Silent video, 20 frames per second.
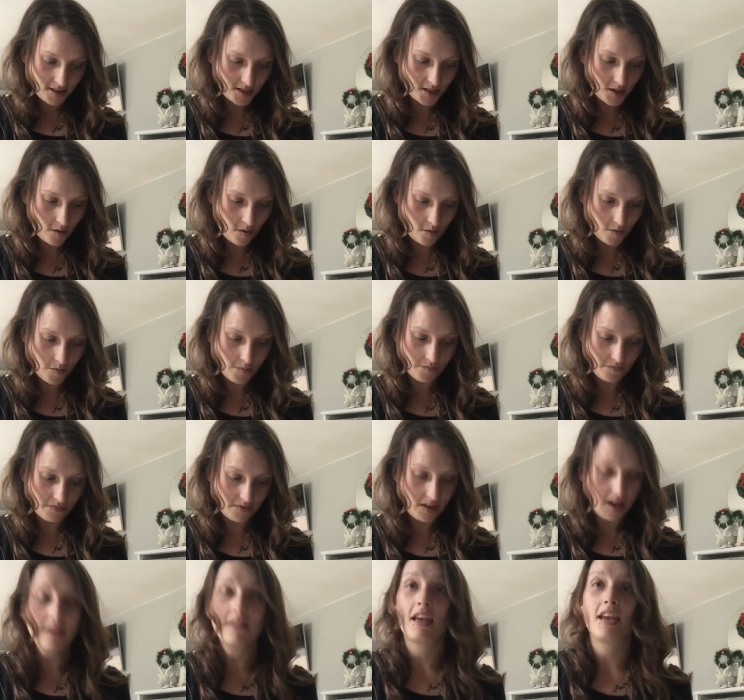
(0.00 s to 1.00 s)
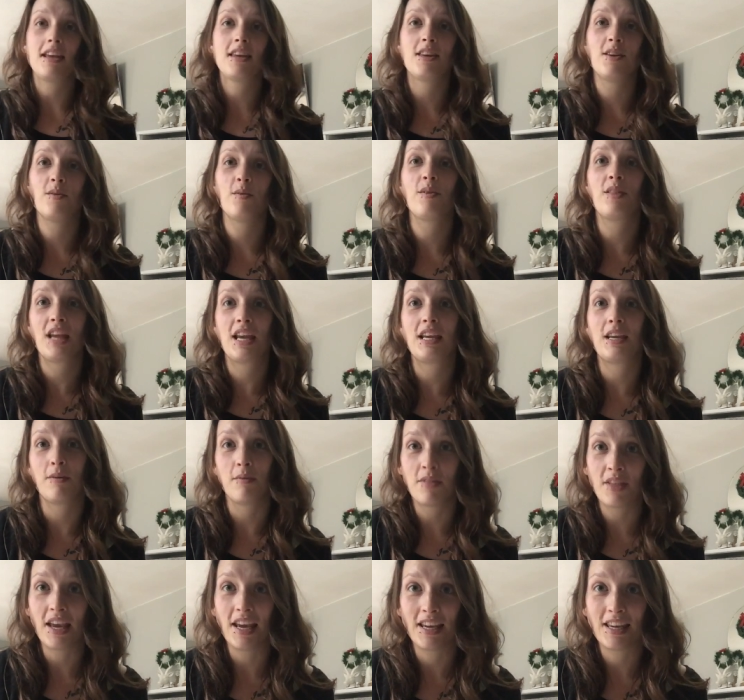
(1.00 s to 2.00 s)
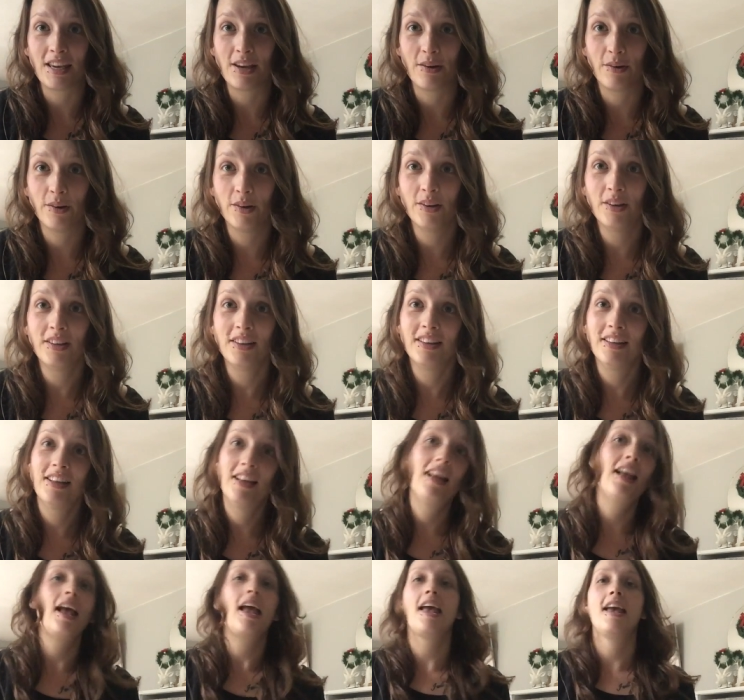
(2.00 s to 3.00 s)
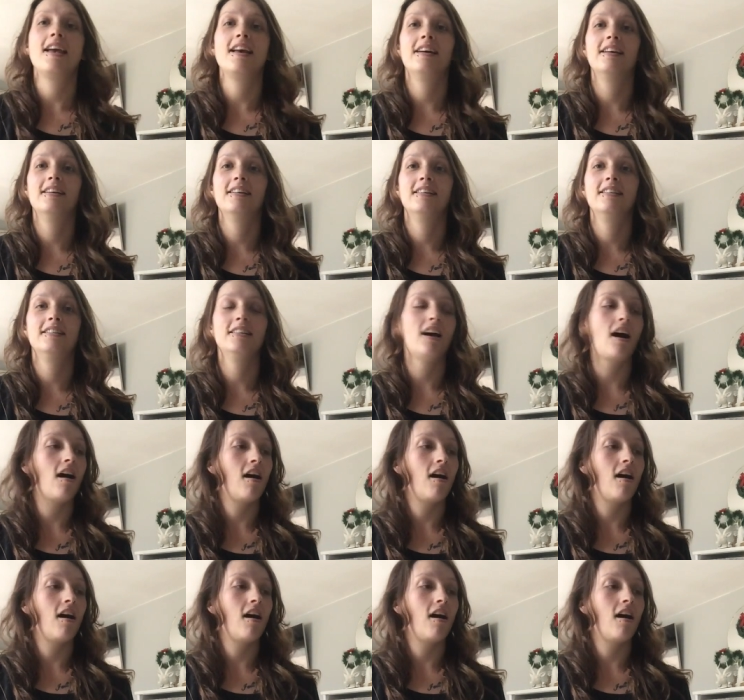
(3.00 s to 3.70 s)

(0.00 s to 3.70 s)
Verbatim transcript: So thank you, thank you, thank you. And